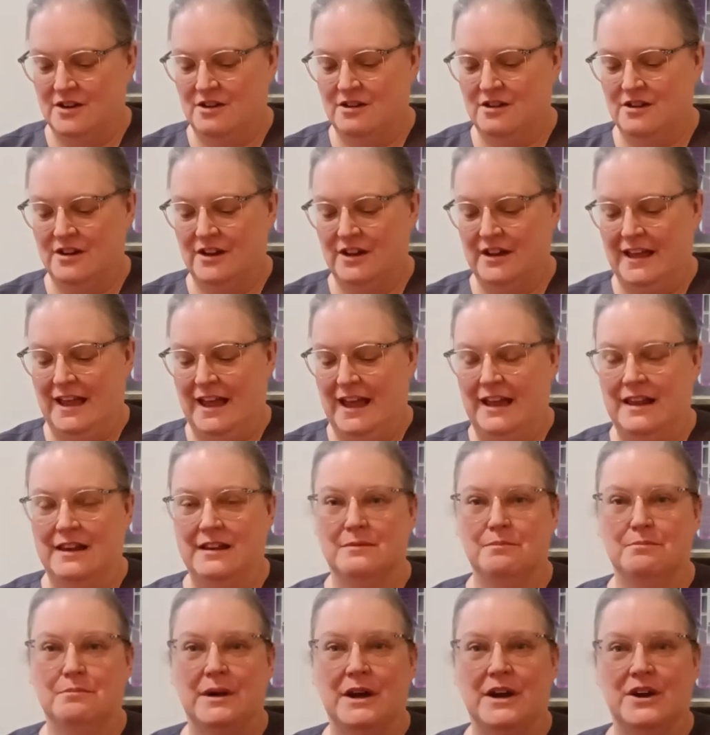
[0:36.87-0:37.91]

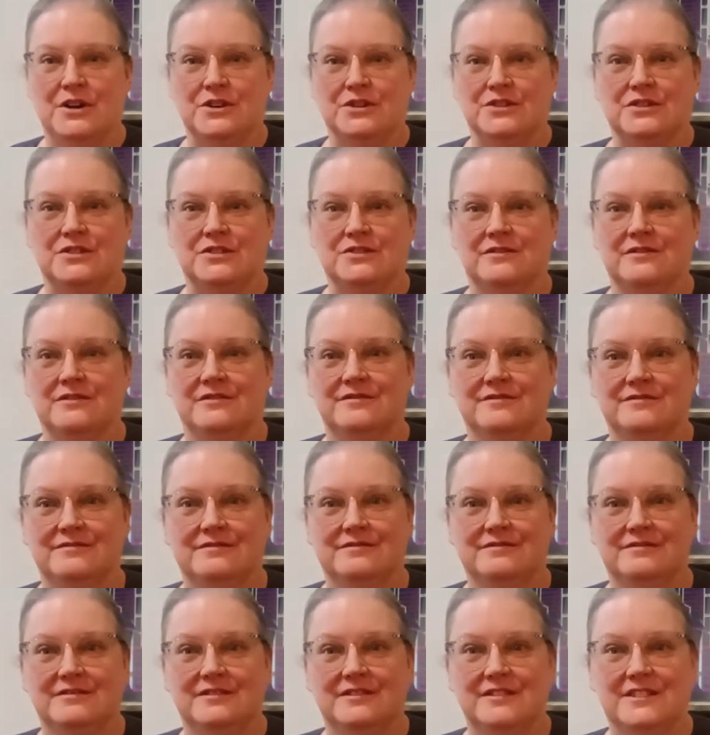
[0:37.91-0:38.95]
Hurricane Beryl
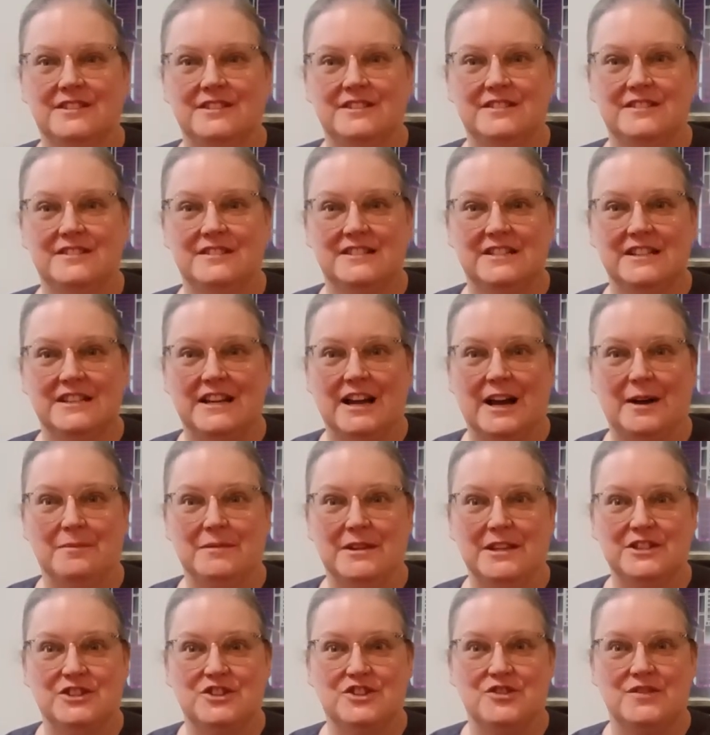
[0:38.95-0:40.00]
to
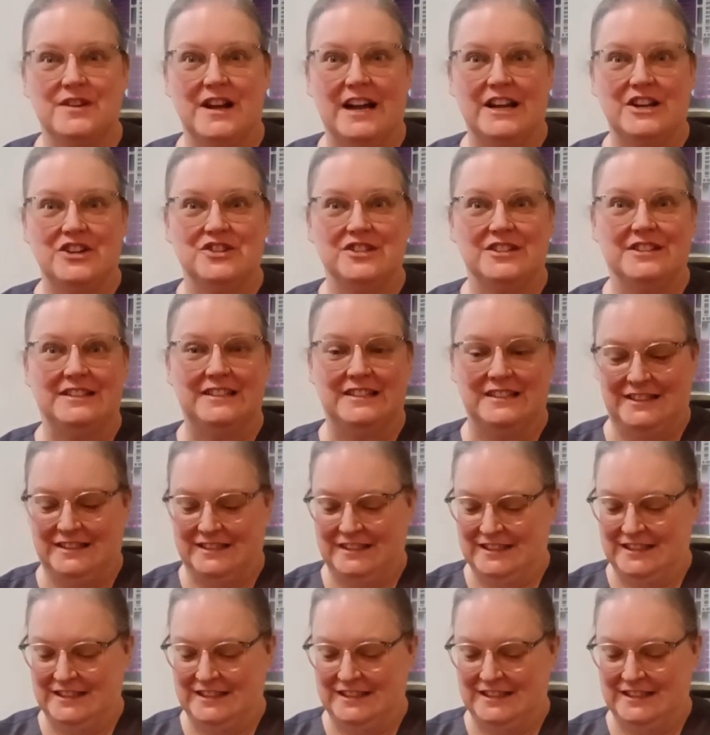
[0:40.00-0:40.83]
come this direction.